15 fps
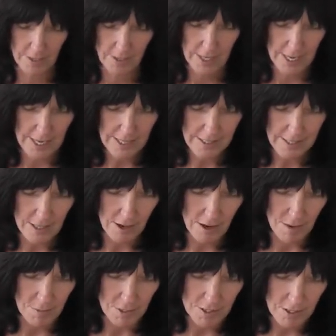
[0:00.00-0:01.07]
Okay, so
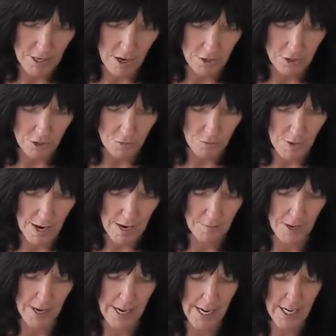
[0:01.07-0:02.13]
I'm just going to run
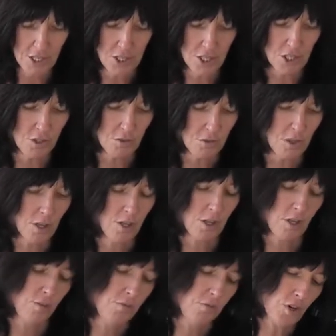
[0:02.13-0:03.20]
my edge stitch
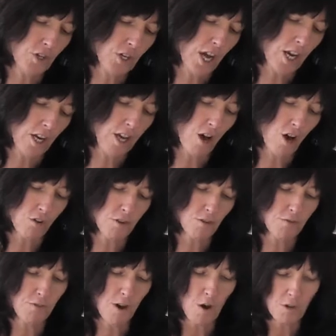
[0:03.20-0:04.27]
foot along
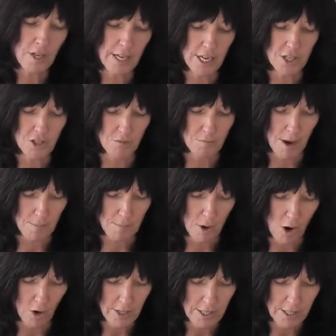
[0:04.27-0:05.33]
the folded edge of my
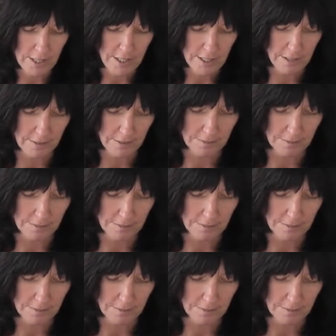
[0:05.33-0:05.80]
pocket